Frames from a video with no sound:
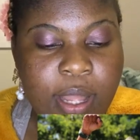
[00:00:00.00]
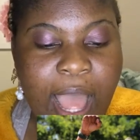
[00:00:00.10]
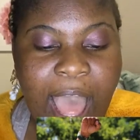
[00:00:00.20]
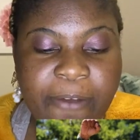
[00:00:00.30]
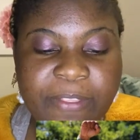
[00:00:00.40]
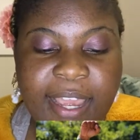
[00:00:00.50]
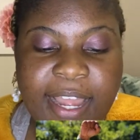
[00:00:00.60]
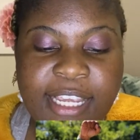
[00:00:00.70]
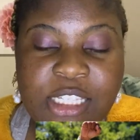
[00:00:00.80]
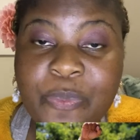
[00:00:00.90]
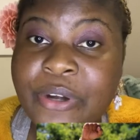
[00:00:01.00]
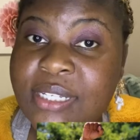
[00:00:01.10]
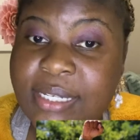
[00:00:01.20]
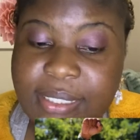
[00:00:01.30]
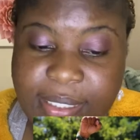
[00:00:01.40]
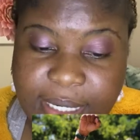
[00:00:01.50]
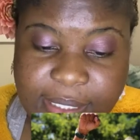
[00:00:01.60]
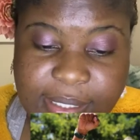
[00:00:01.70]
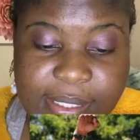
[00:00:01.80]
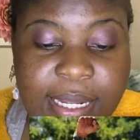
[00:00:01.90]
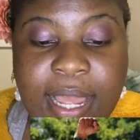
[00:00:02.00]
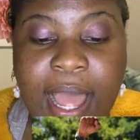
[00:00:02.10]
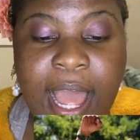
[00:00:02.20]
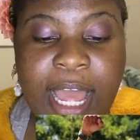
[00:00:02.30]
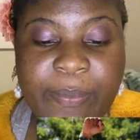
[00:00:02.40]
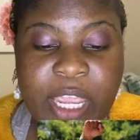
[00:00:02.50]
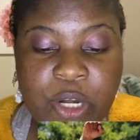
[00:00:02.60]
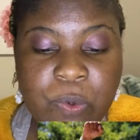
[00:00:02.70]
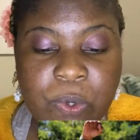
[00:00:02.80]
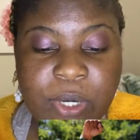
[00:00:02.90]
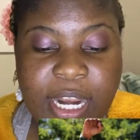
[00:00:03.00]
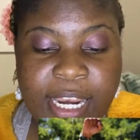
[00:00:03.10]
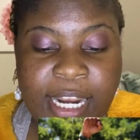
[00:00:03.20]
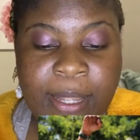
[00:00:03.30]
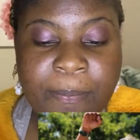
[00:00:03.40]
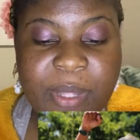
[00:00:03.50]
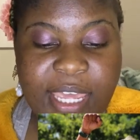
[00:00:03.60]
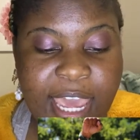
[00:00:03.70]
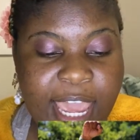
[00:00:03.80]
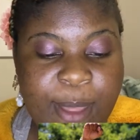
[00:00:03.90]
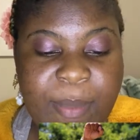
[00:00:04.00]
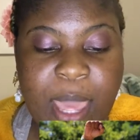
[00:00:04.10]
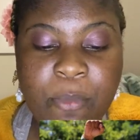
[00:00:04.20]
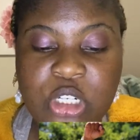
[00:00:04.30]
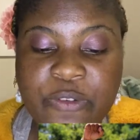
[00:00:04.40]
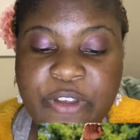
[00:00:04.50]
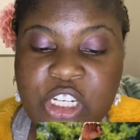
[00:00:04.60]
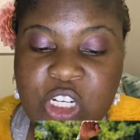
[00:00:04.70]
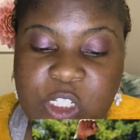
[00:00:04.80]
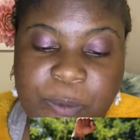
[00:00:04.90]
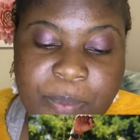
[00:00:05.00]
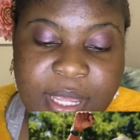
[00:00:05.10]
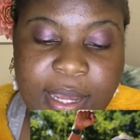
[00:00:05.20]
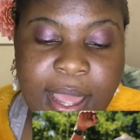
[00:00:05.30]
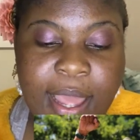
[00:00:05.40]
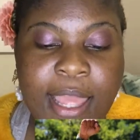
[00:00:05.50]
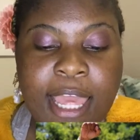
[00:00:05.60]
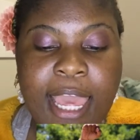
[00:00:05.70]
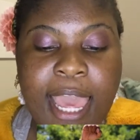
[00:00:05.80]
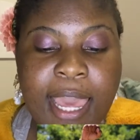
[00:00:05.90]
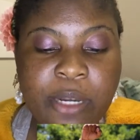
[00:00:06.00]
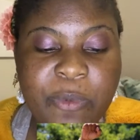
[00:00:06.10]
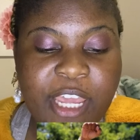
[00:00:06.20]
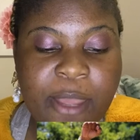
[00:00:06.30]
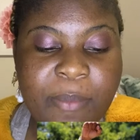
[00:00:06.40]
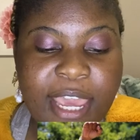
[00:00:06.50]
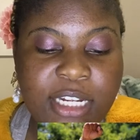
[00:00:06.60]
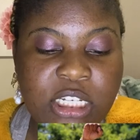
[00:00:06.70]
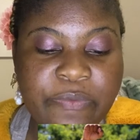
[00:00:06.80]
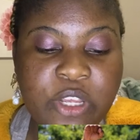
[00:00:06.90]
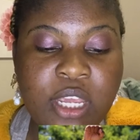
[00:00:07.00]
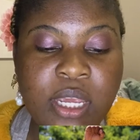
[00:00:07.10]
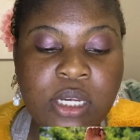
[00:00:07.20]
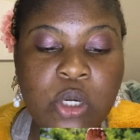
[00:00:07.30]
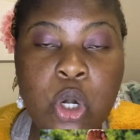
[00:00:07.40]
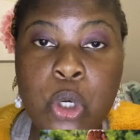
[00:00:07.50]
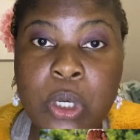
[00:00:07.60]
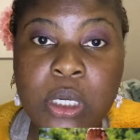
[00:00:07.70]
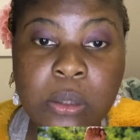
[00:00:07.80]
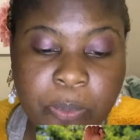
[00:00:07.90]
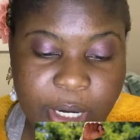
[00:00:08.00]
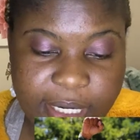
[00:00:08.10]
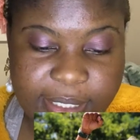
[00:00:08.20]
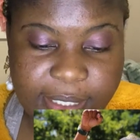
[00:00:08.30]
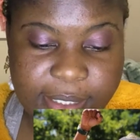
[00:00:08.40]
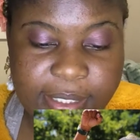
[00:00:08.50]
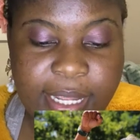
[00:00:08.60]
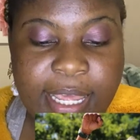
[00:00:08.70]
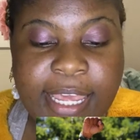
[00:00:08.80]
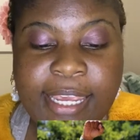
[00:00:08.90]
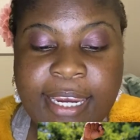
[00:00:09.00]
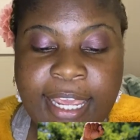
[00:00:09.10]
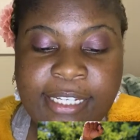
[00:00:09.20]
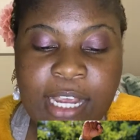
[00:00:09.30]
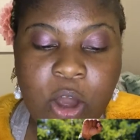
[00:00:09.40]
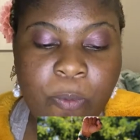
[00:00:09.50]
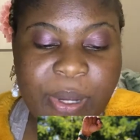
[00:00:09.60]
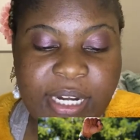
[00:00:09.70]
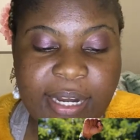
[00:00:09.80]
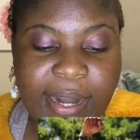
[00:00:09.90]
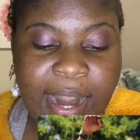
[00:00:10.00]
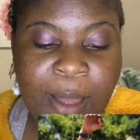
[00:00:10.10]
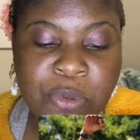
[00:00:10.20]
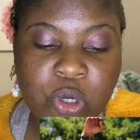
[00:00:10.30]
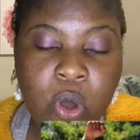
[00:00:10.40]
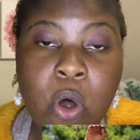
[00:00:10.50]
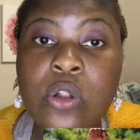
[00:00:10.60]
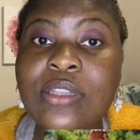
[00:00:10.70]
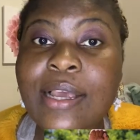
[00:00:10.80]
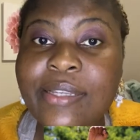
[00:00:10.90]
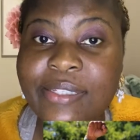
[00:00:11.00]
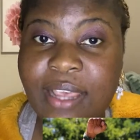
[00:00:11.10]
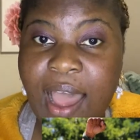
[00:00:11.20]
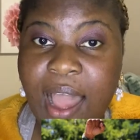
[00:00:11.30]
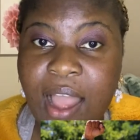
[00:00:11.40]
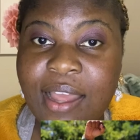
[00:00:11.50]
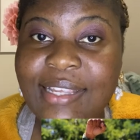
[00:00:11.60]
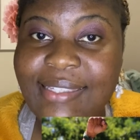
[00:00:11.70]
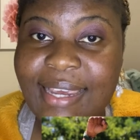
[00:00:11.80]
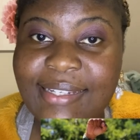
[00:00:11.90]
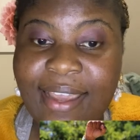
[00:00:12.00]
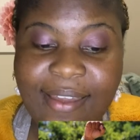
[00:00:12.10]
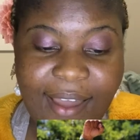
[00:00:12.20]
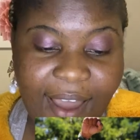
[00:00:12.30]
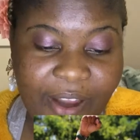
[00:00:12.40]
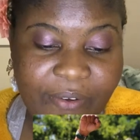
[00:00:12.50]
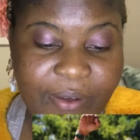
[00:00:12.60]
after his prison stint, Kenny Kunene became a motivational speaker and became active in local politics. He later opened a club called ZAR, Z-A-R,